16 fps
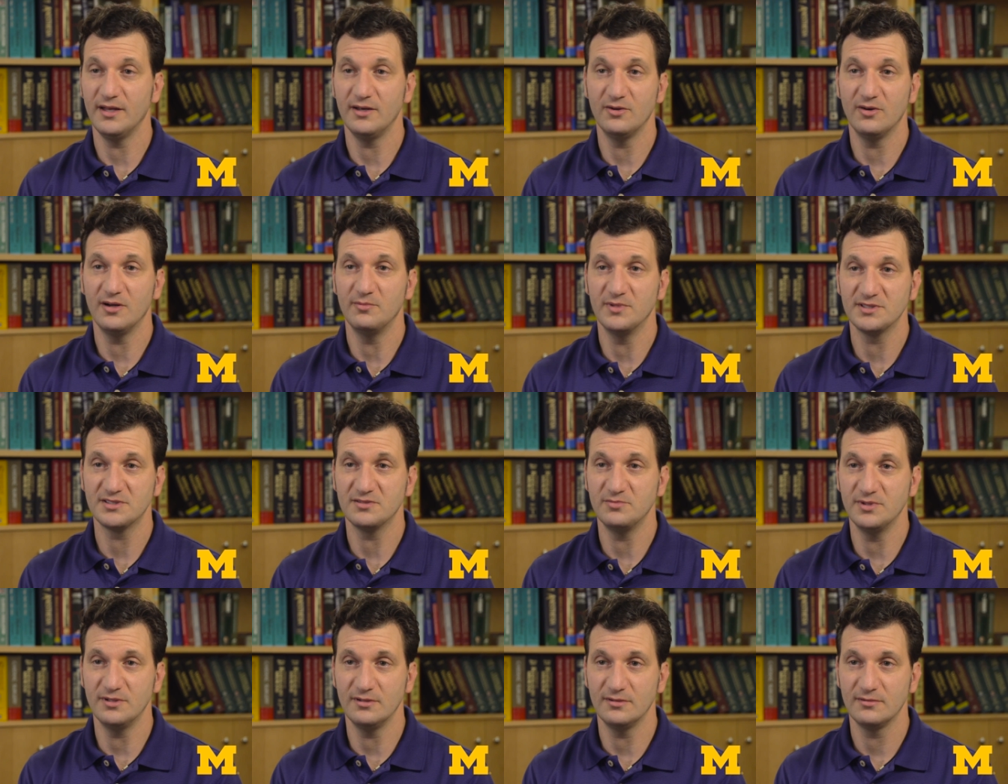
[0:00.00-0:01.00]
I know I must have
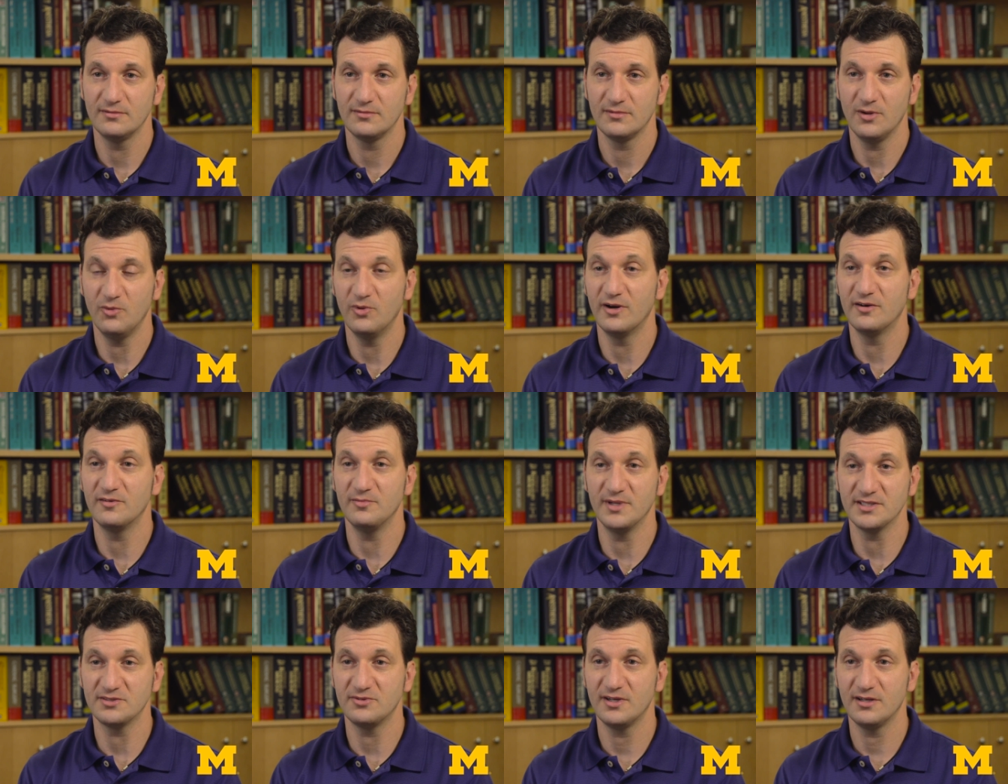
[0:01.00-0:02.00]
been aware of
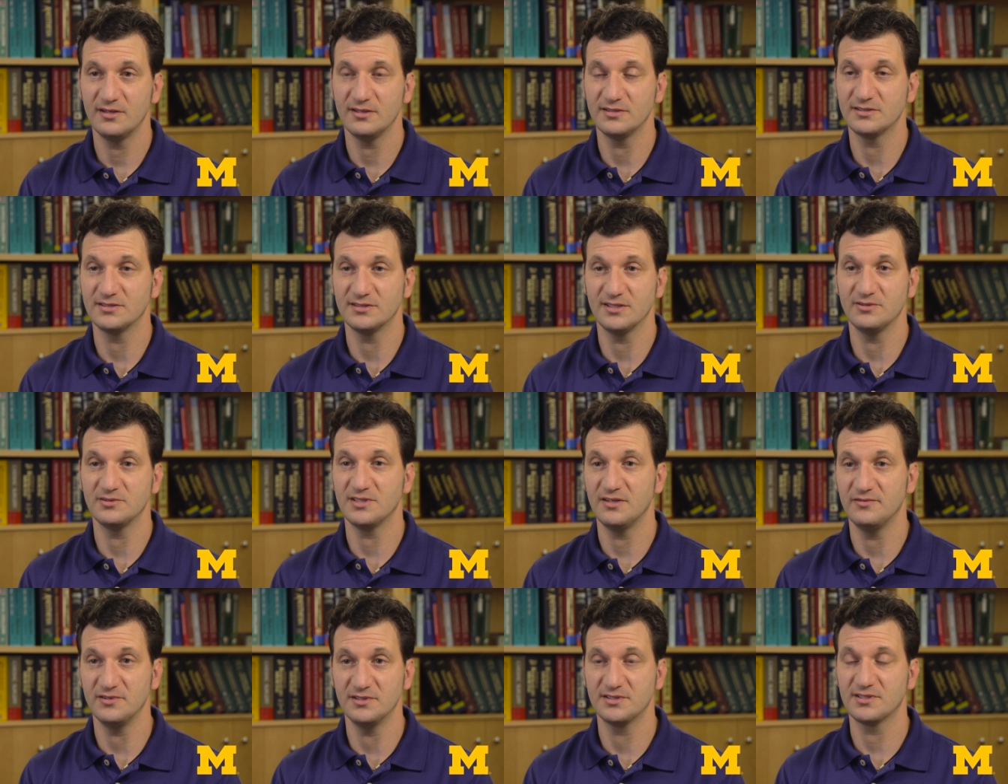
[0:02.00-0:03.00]
my surroundings because I was
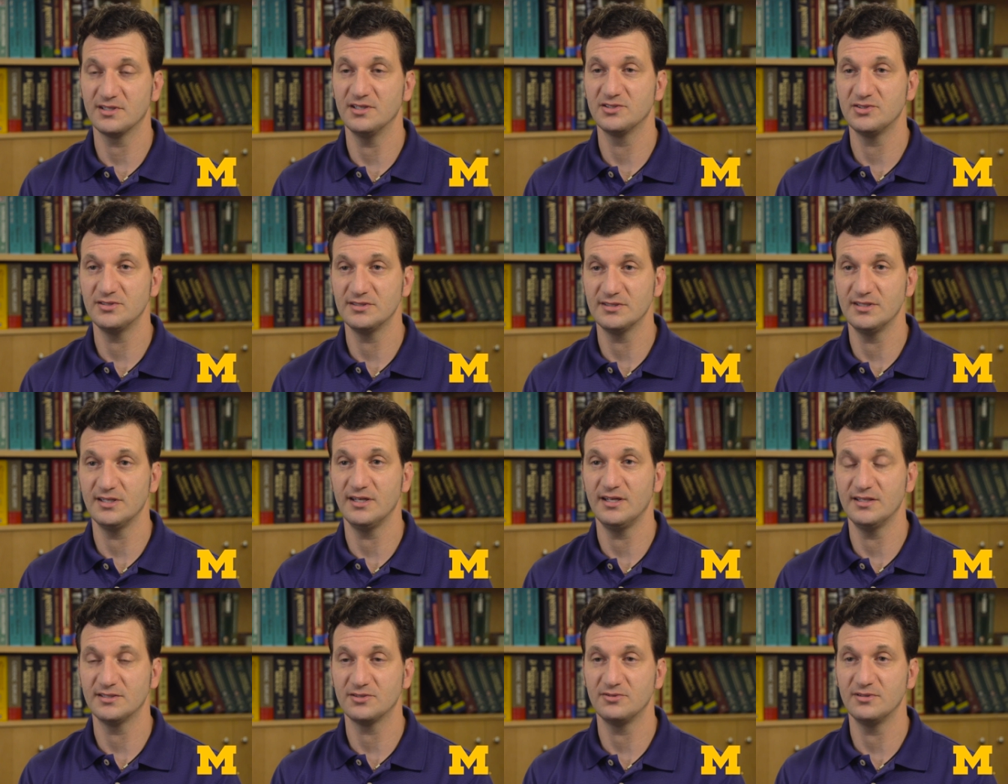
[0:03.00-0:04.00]
having discussions and
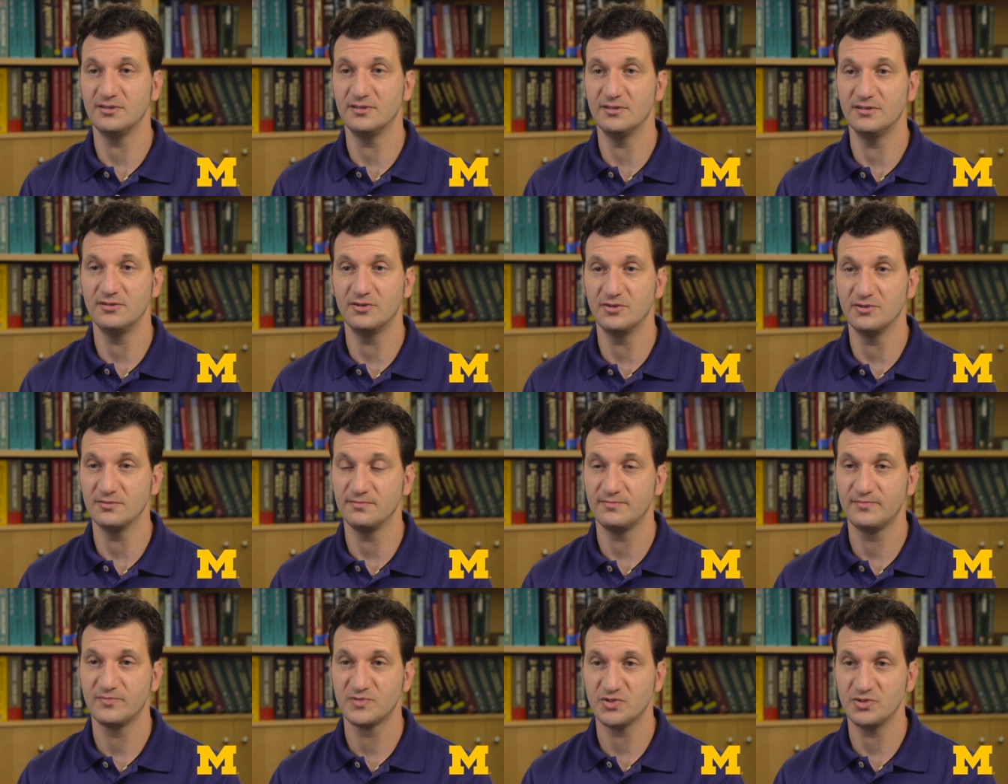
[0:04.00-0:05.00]
answering the neuro
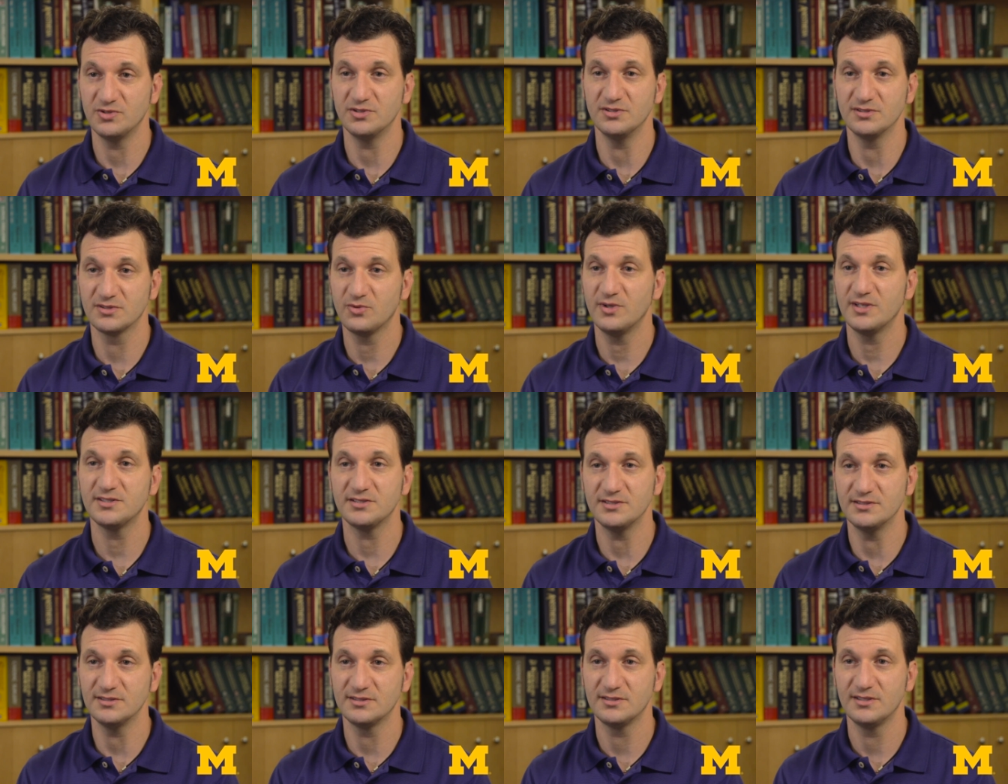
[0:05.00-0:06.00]
surgeon's
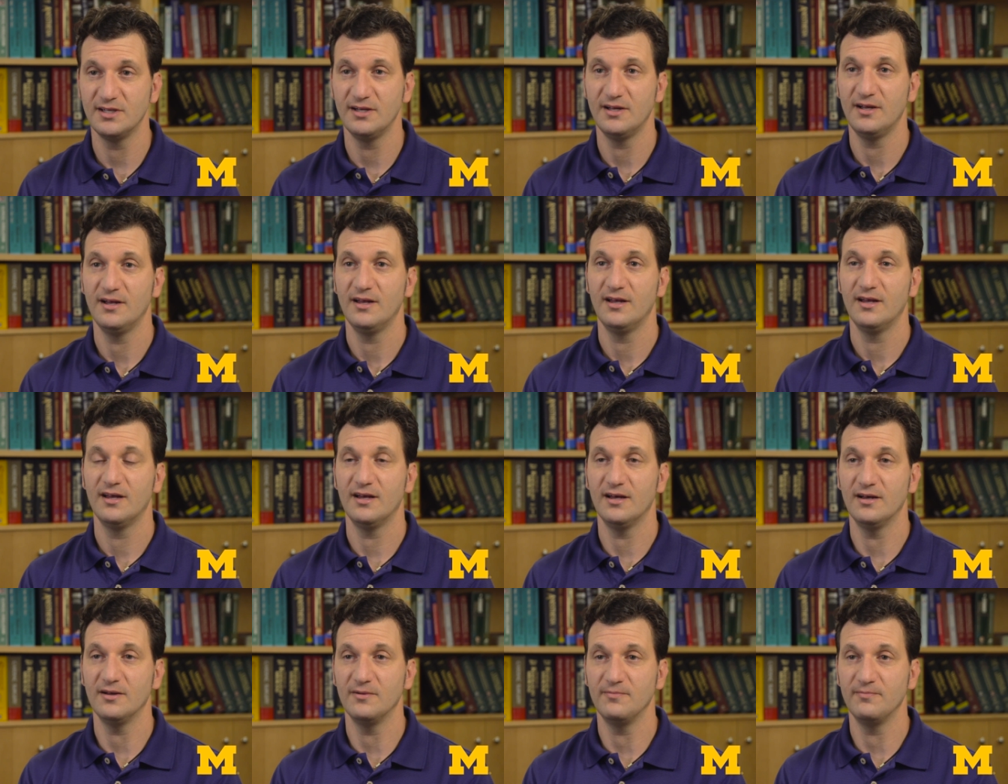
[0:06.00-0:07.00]
questions,
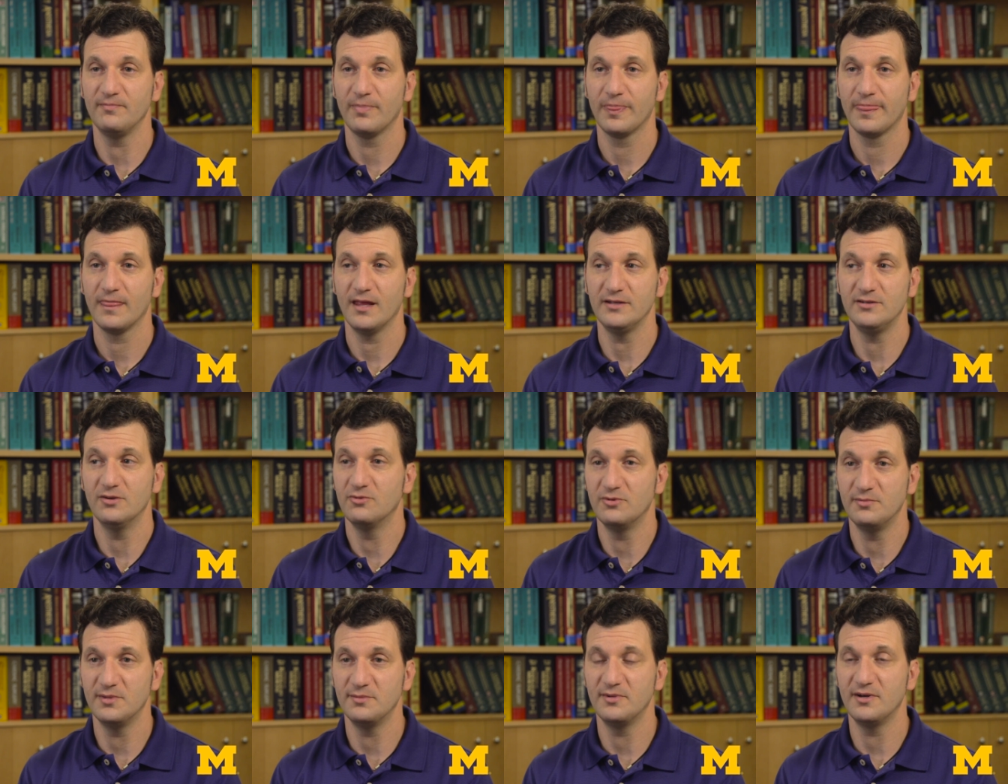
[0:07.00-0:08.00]
um, I don't
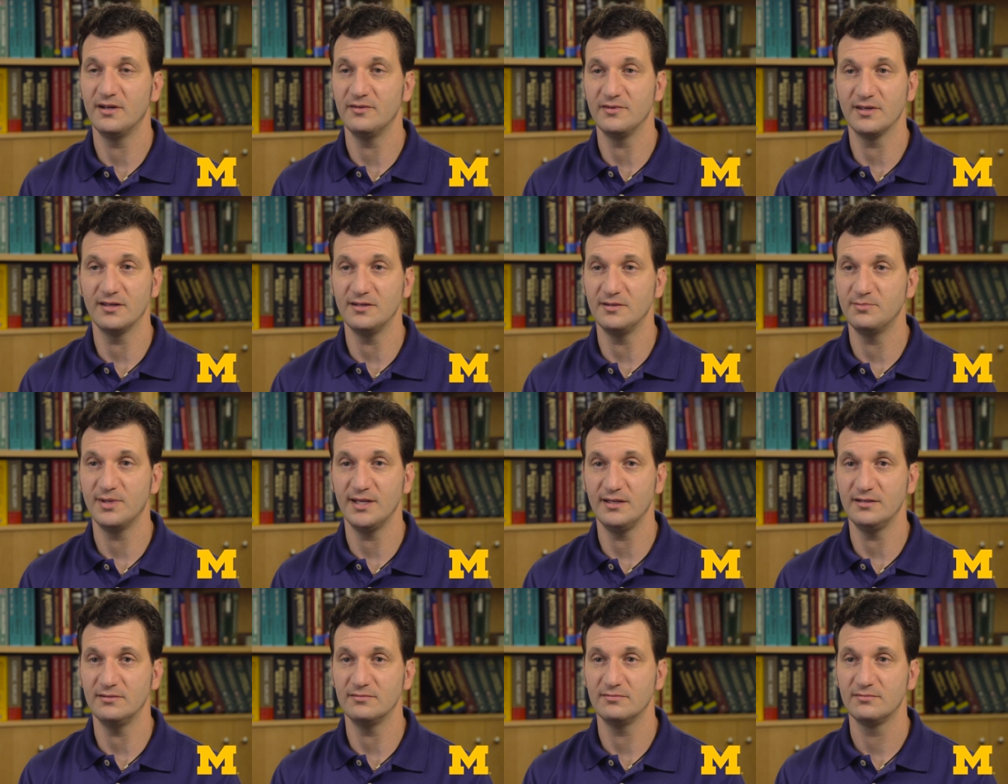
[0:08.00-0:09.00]
remember having any
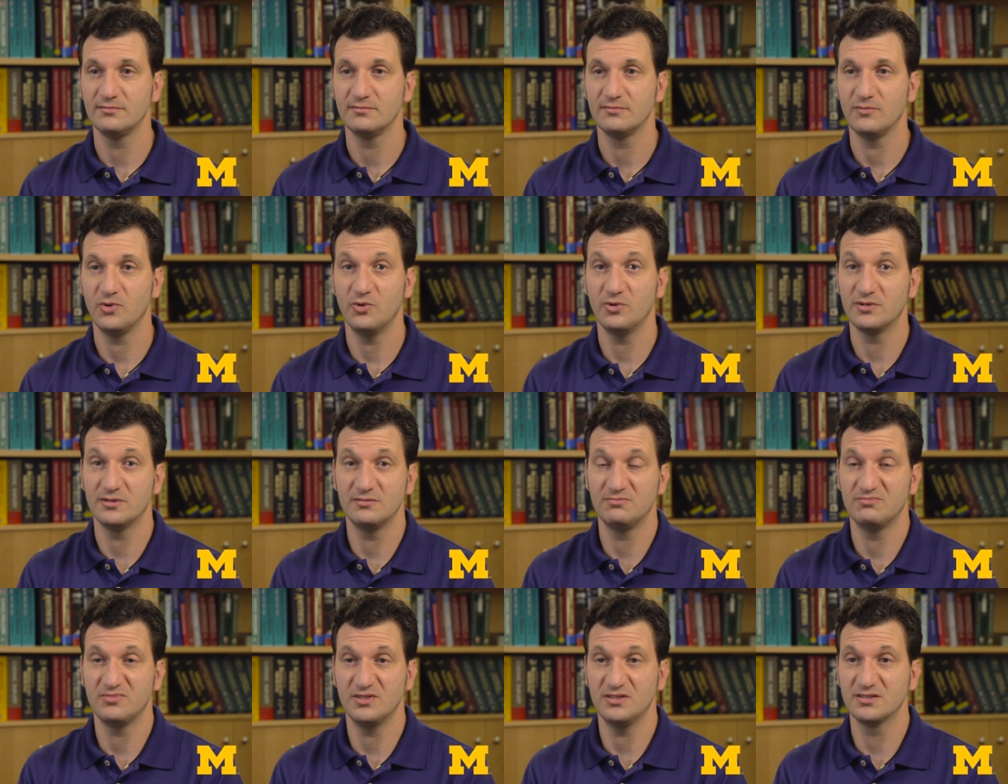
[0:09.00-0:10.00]
pain or
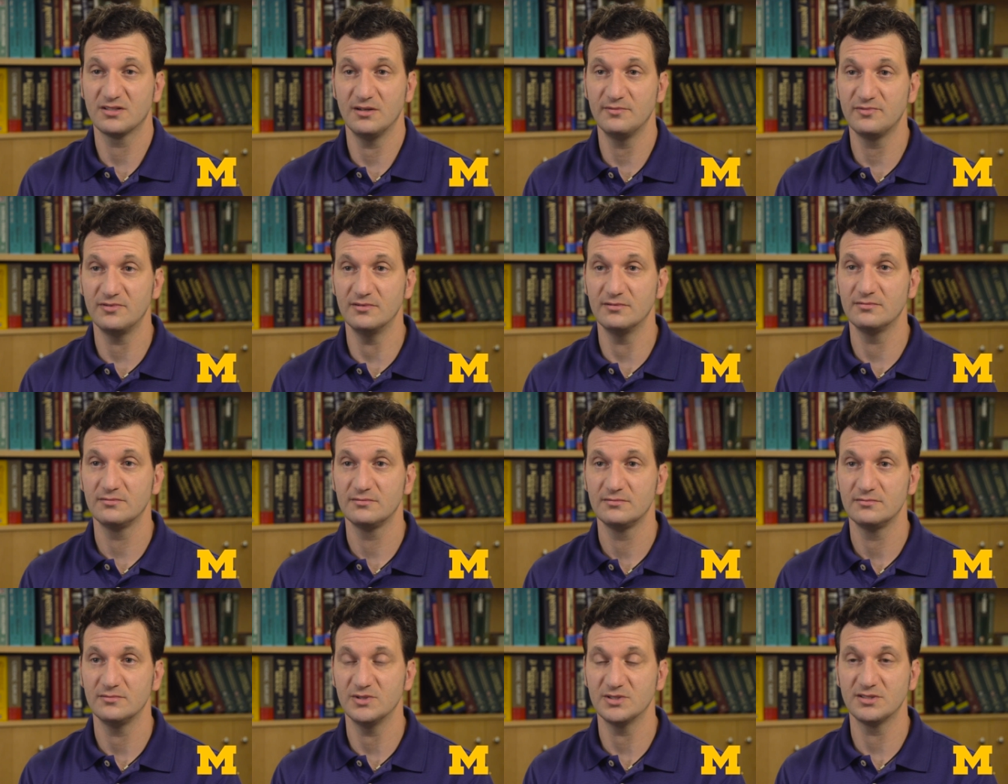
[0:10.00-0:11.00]
discomfort
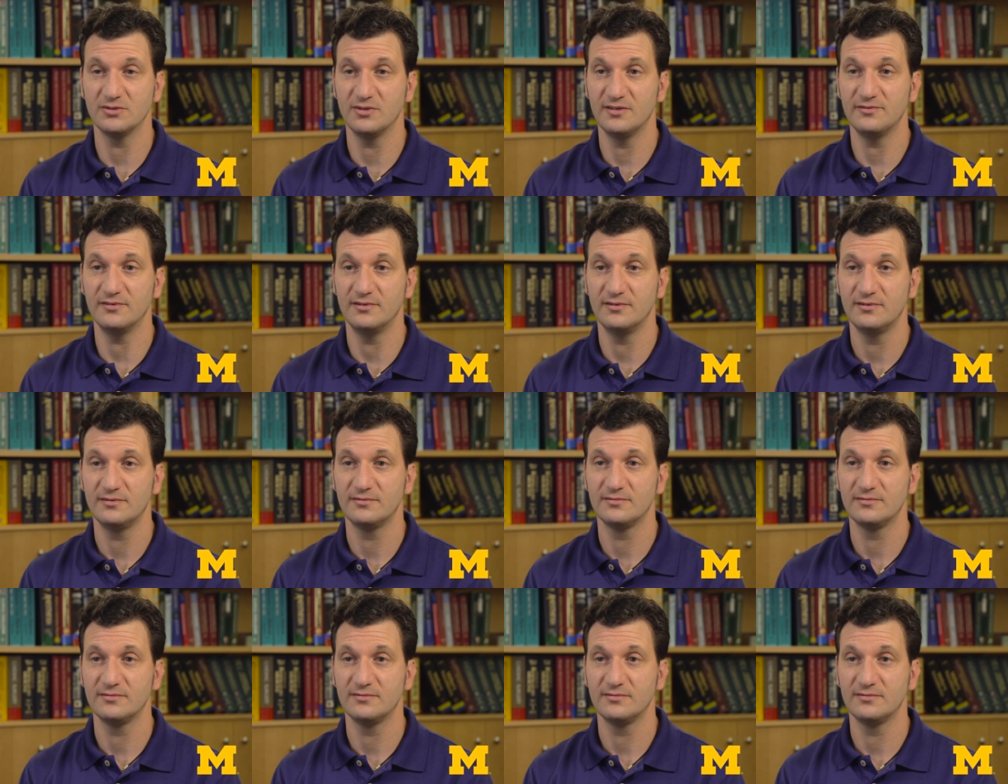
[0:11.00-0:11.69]
whatsoever.